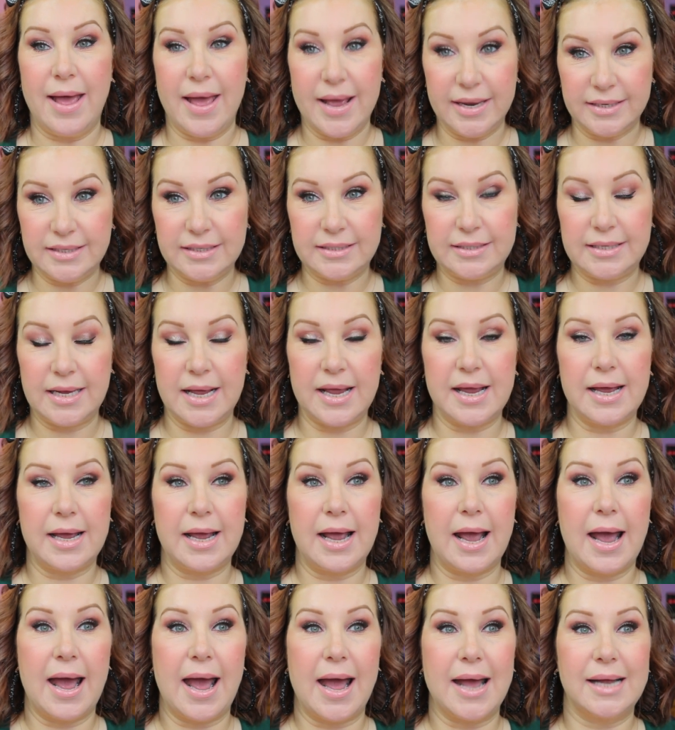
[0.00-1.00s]

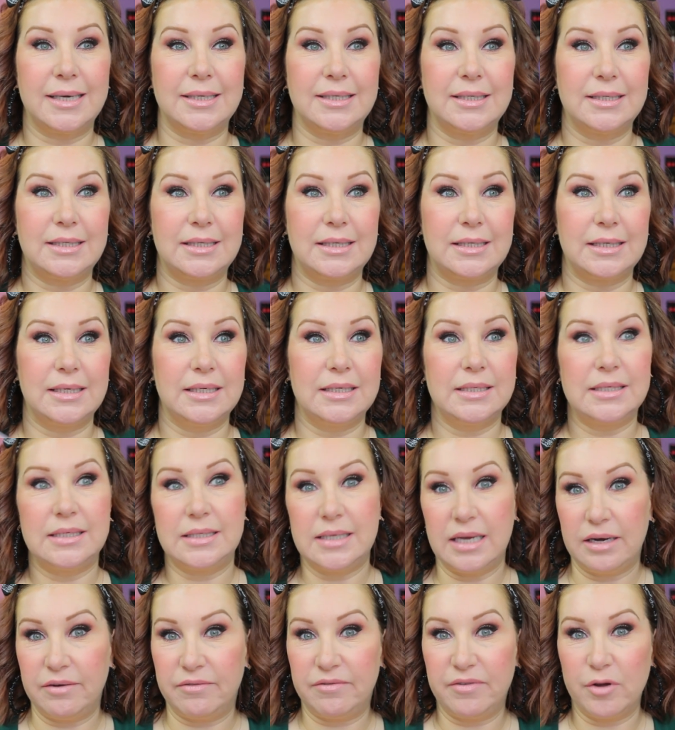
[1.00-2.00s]
editing and
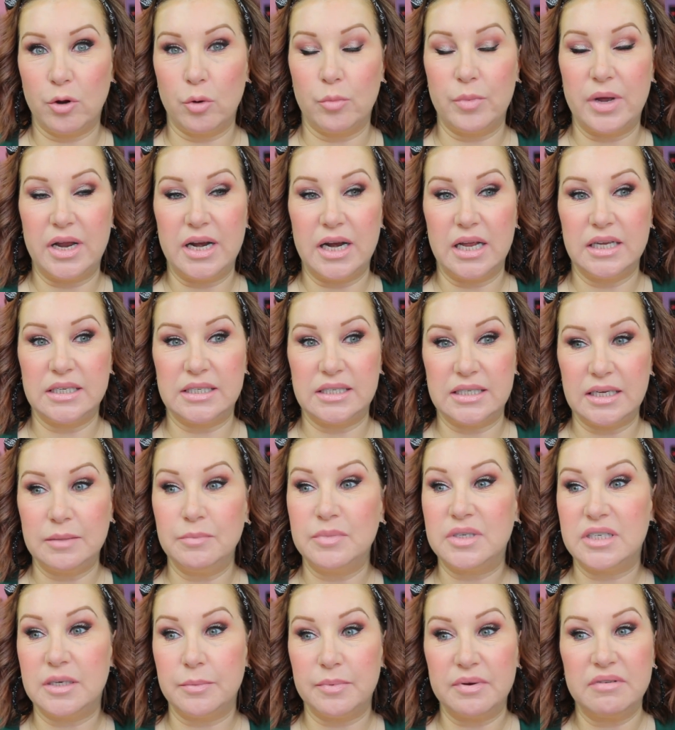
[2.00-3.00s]
sitting filming
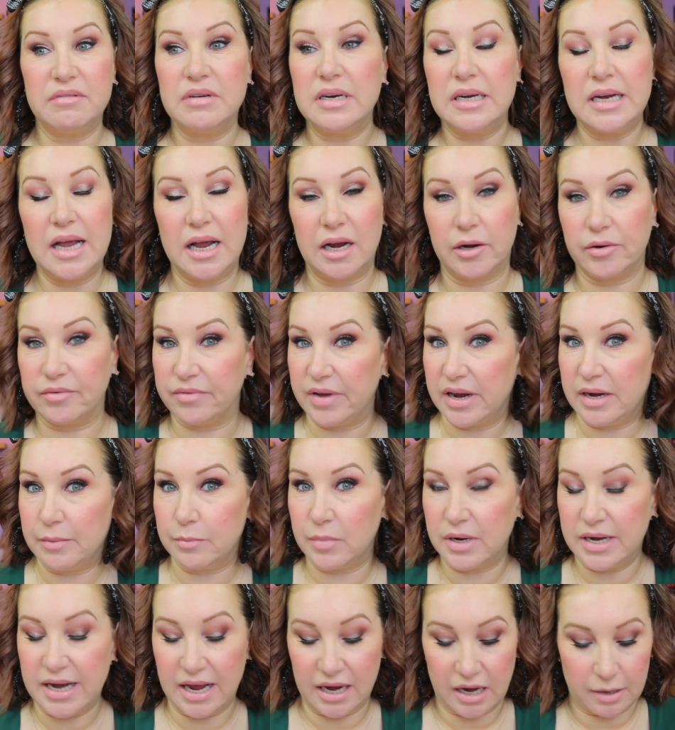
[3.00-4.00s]
seems to be really aggravating
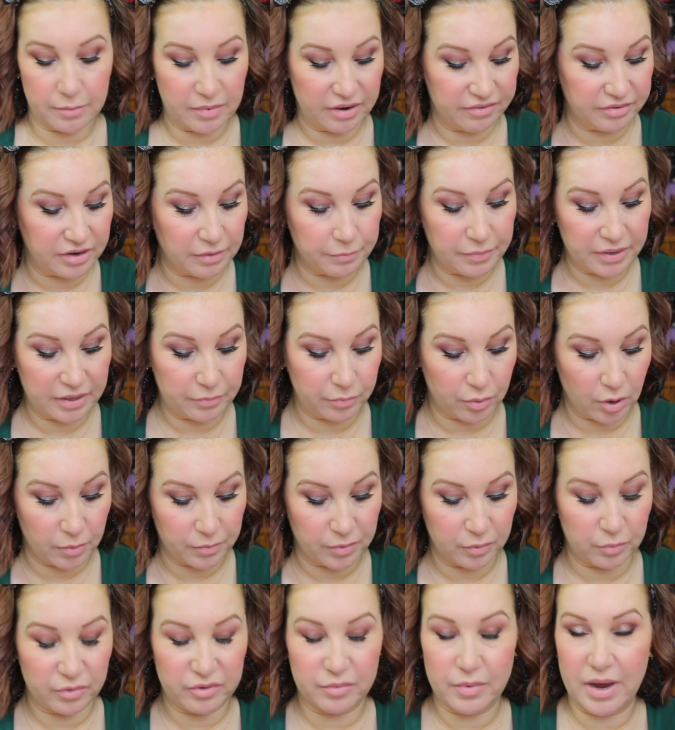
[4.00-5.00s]
my neck. I'm having a big
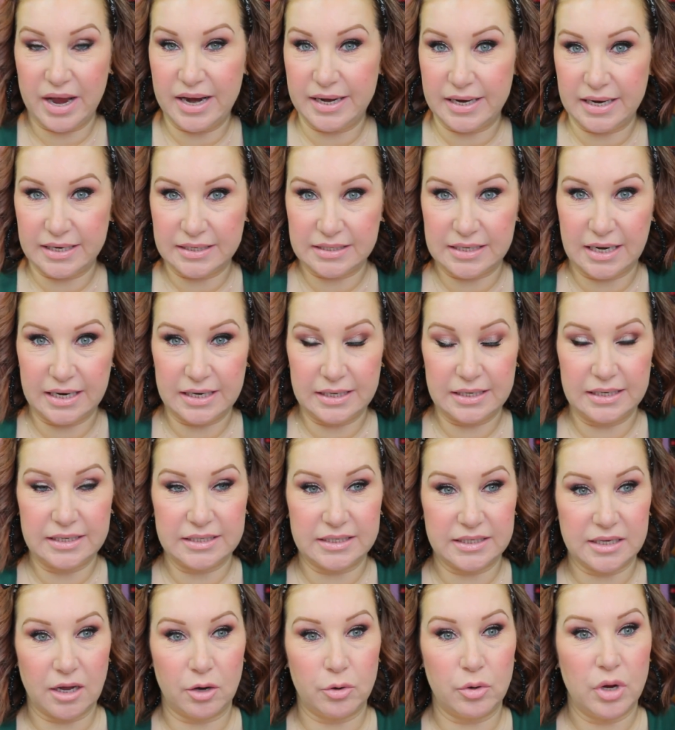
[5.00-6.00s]
problem with my headaches lately,
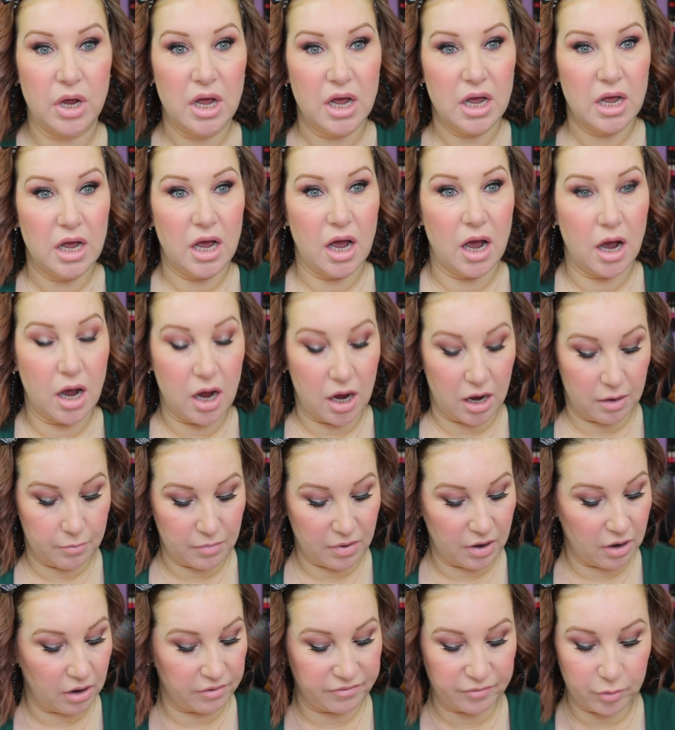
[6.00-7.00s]
so
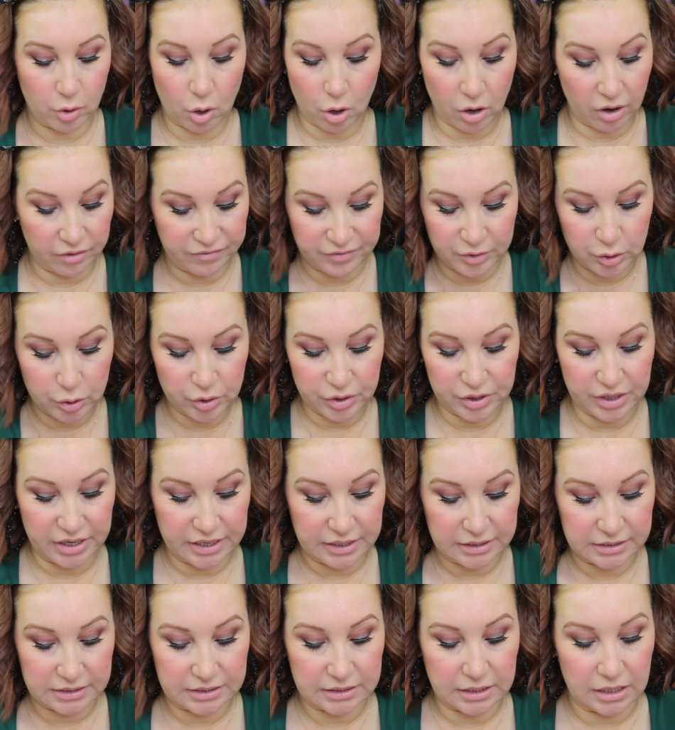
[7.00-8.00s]
I've got a few
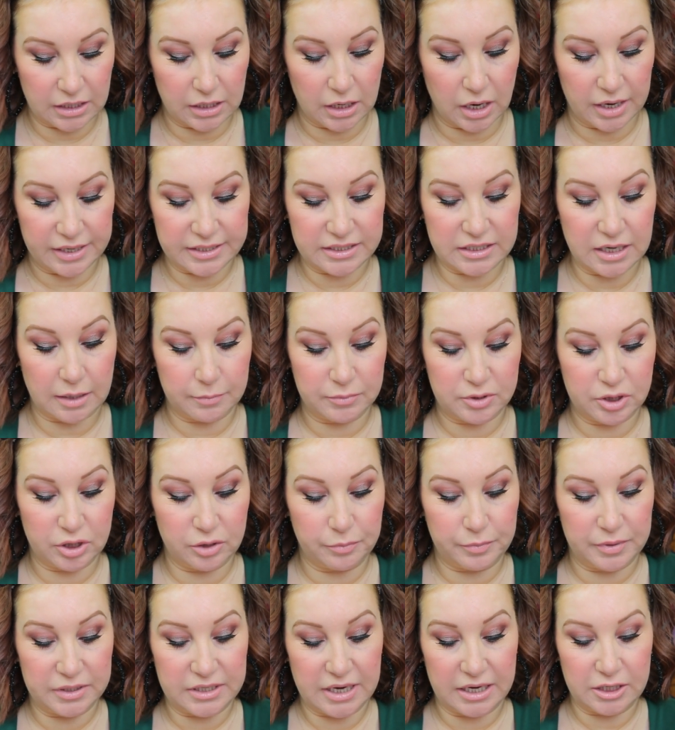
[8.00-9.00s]
things lined up to
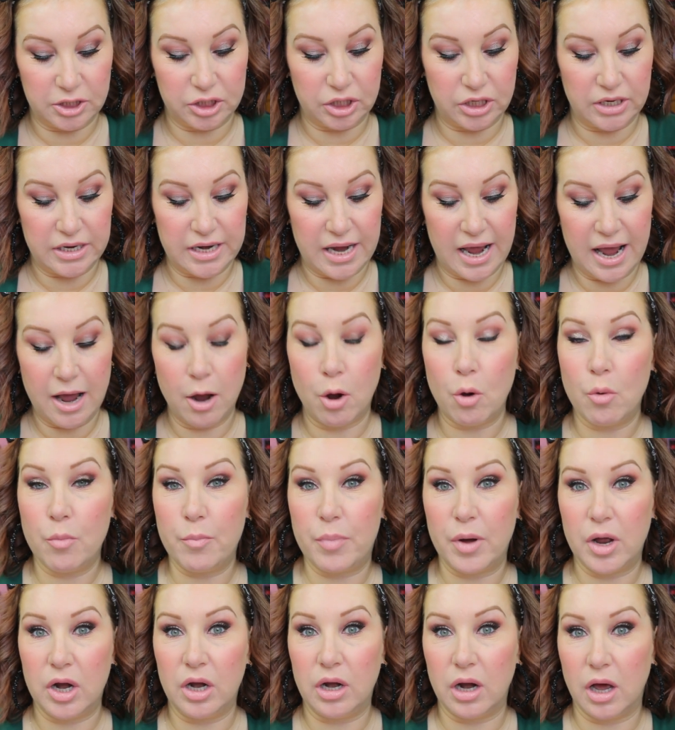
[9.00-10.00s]
potentially
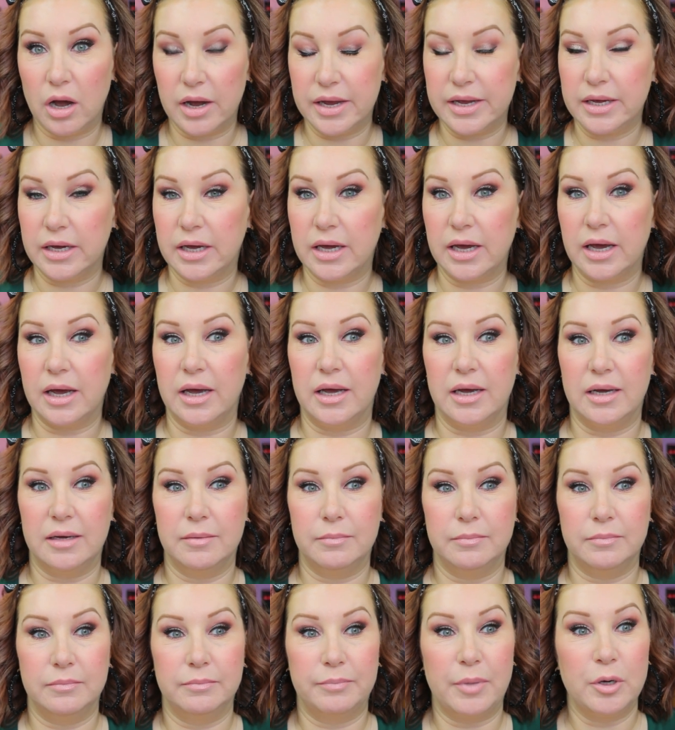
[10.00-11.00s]
help, like
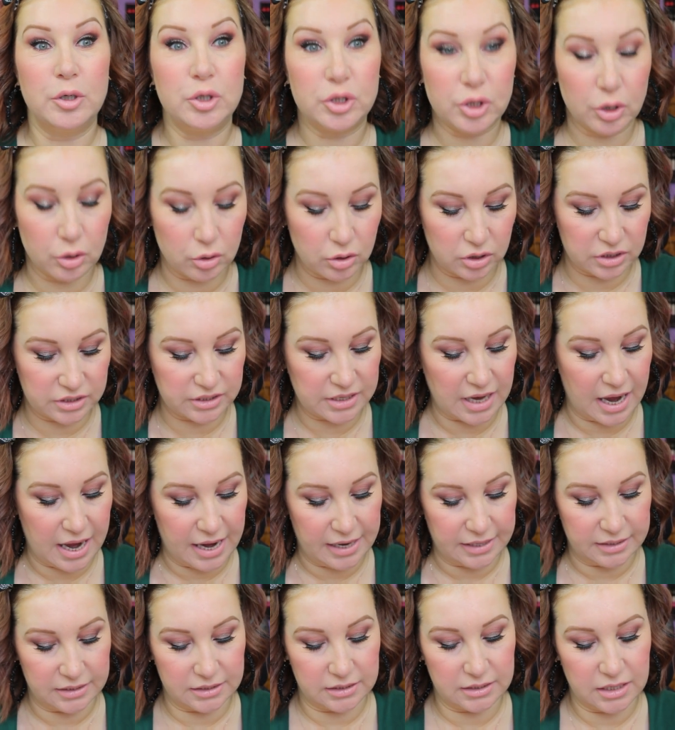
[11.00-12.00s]
Botox,
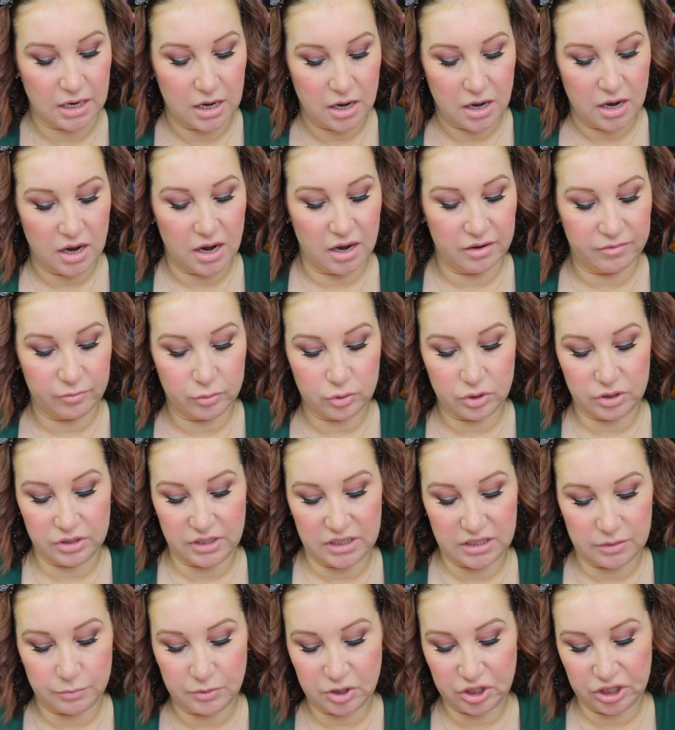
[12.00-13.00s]
and I've ordered
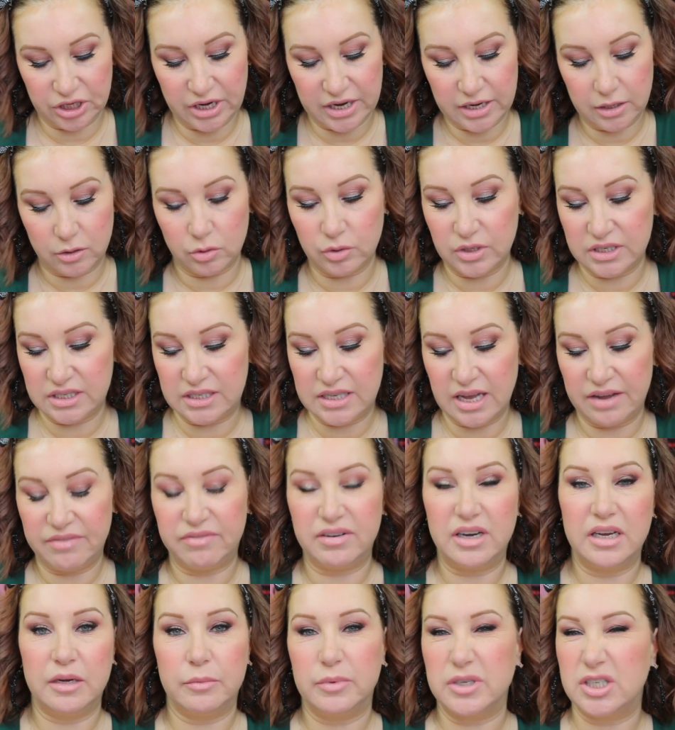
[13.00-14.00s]
this machine called a
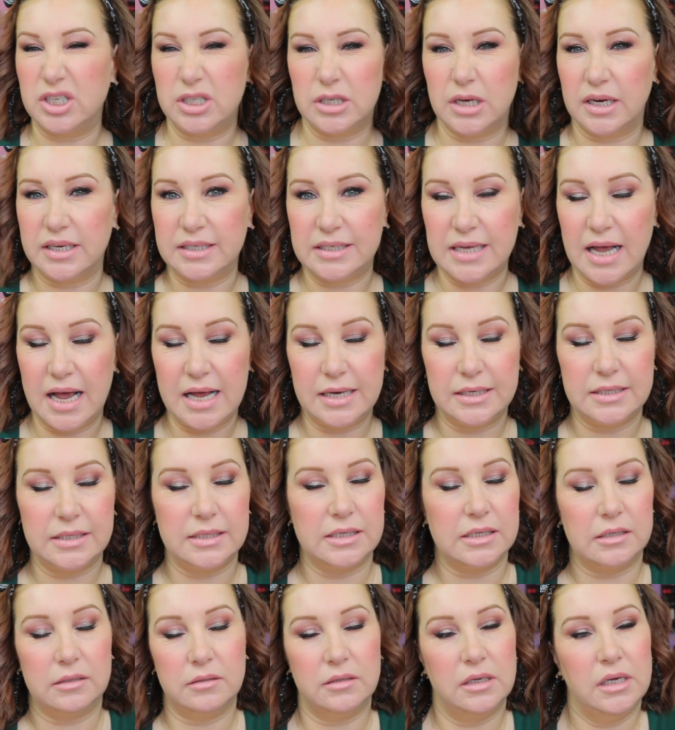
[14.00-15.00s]
Cefaly, which is like
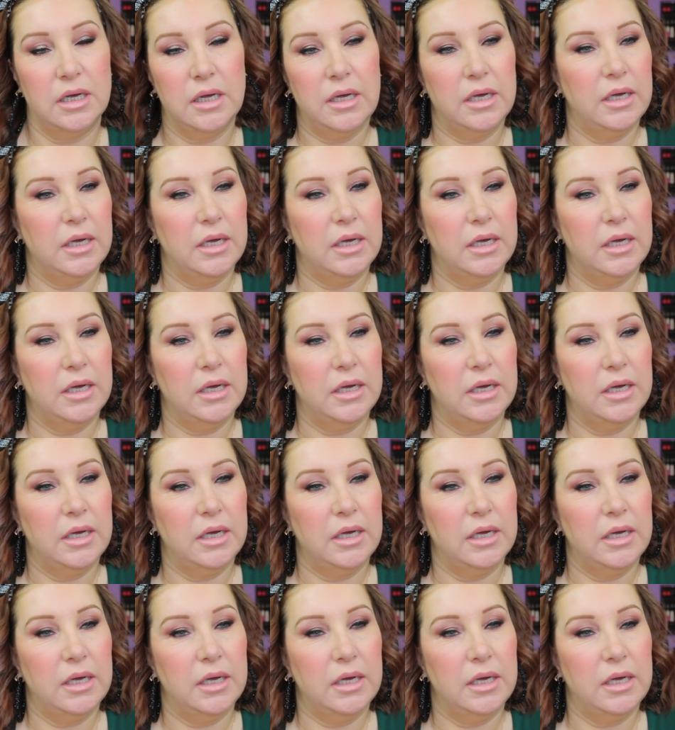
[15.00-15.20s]
tens and